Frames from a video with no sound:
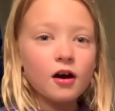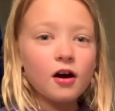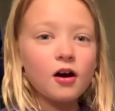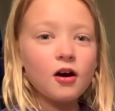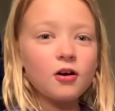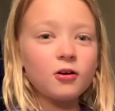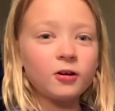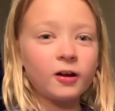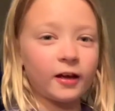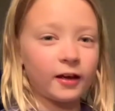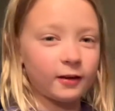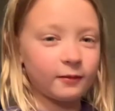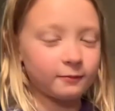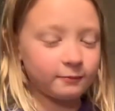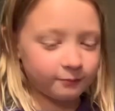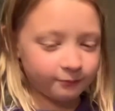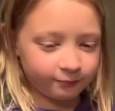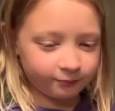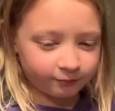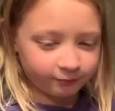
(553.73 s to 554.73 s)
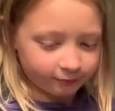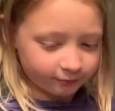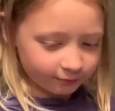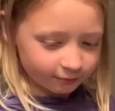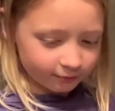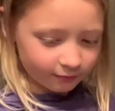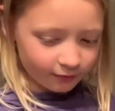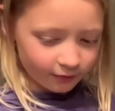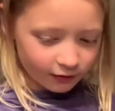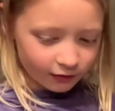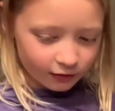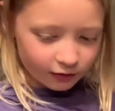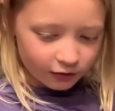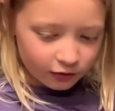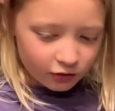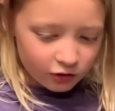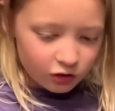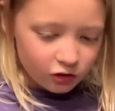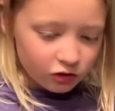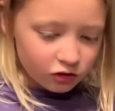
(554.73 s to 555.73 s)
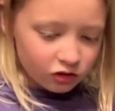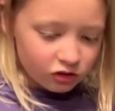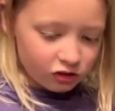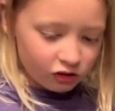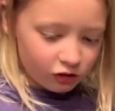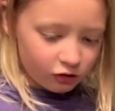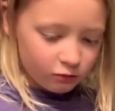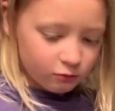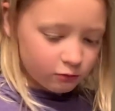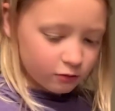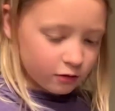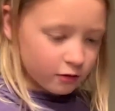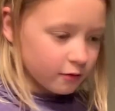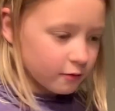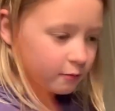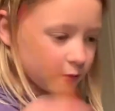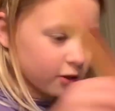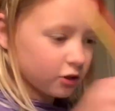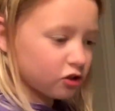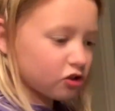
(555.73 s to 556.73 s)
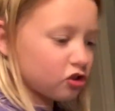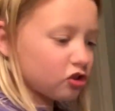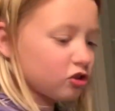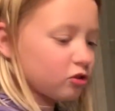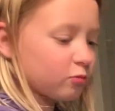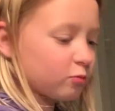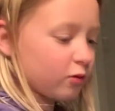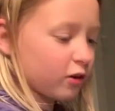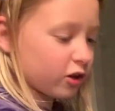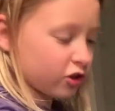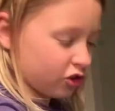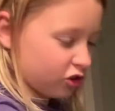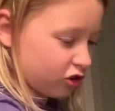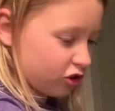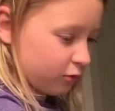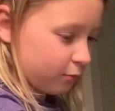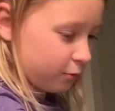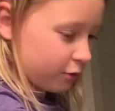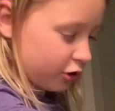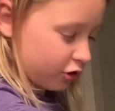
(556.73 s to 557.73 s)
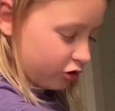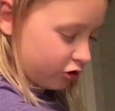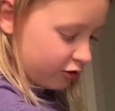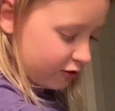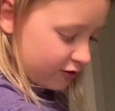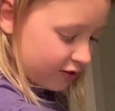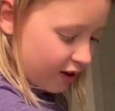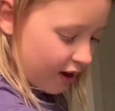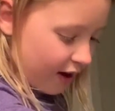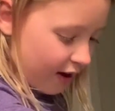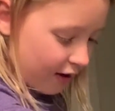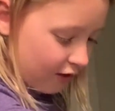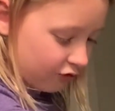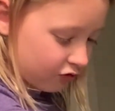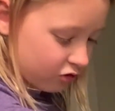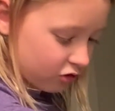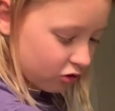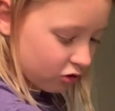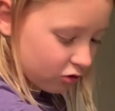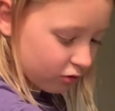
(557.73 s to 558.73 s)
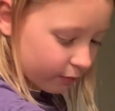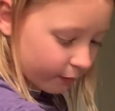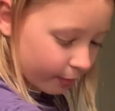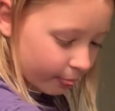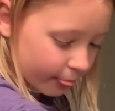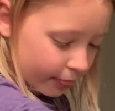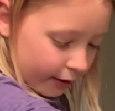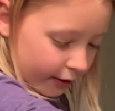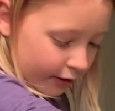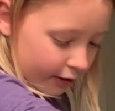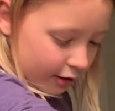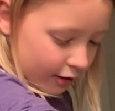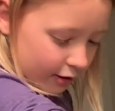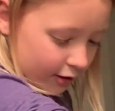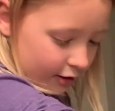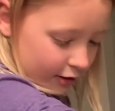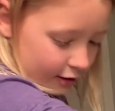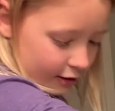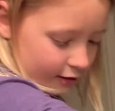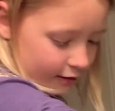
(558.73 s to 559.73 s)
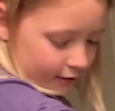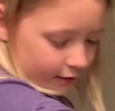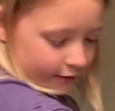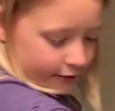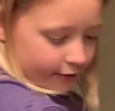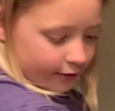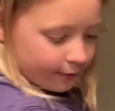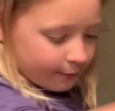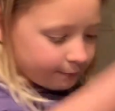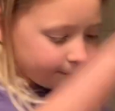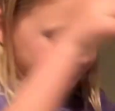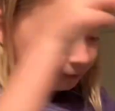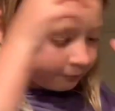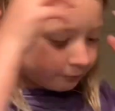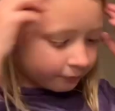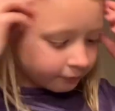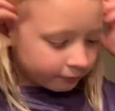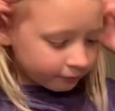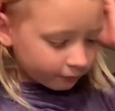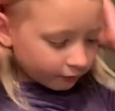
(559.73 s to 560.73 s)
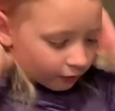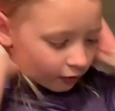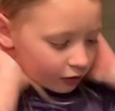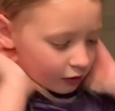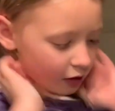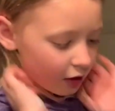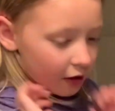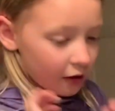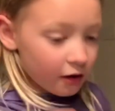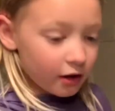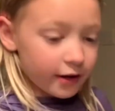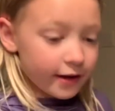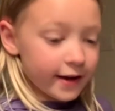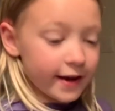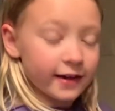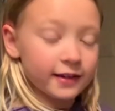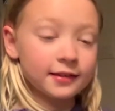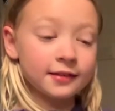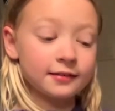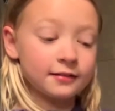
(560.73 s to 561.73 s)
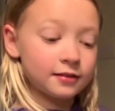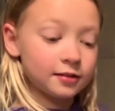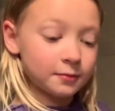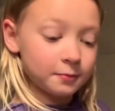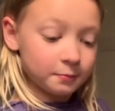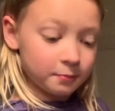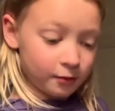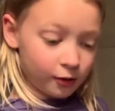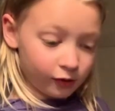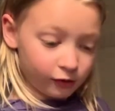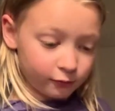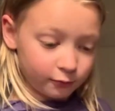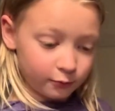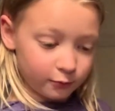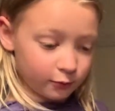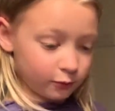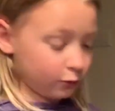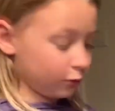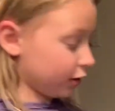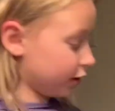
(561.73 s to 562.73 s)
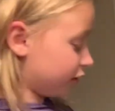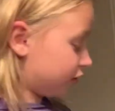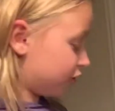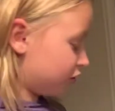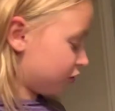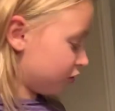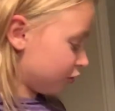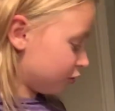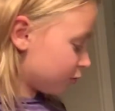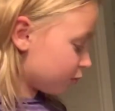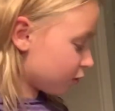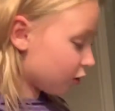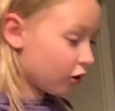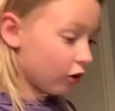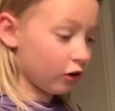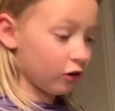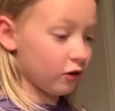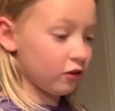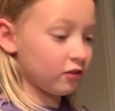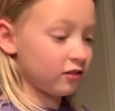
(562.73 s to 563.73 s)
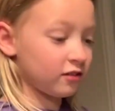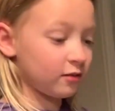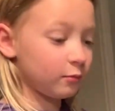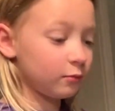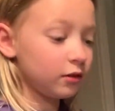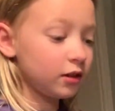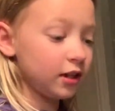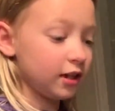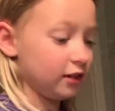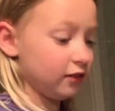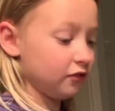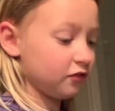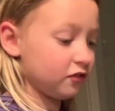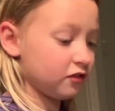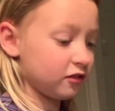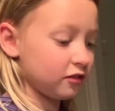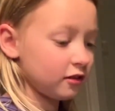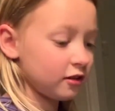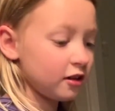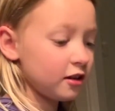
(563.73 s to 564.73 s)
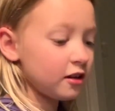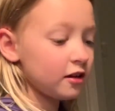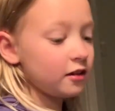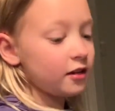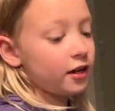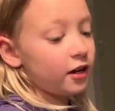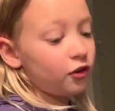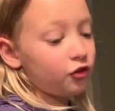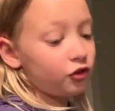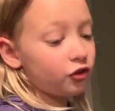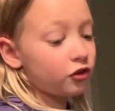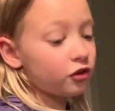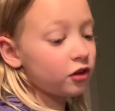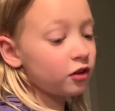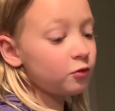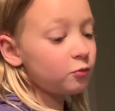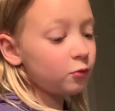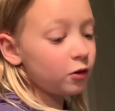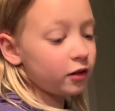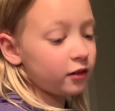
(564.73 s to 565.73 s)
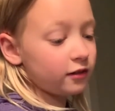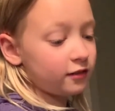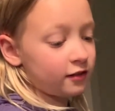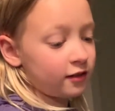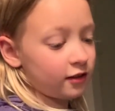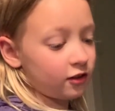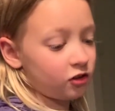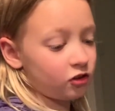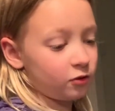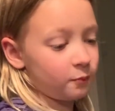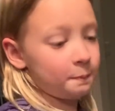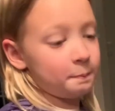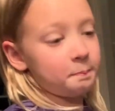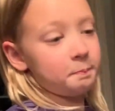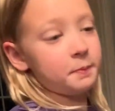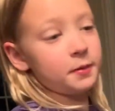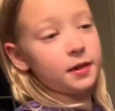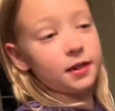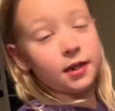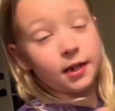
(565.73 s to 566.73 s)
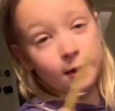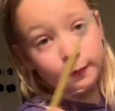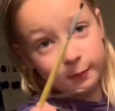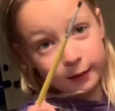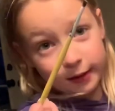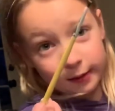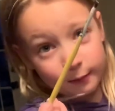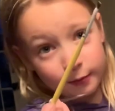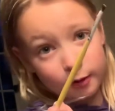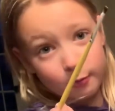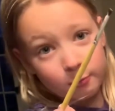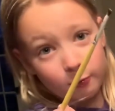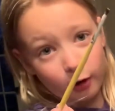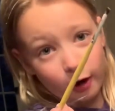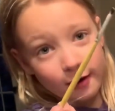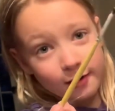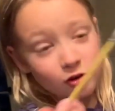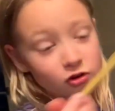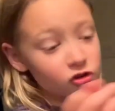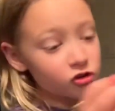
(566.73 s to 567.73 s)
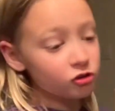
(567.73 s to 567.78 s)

Okay, so make sure to wash your brushes after. And then next part we're going to do are some leaves. Now you're going to want to take your bitty baby brush,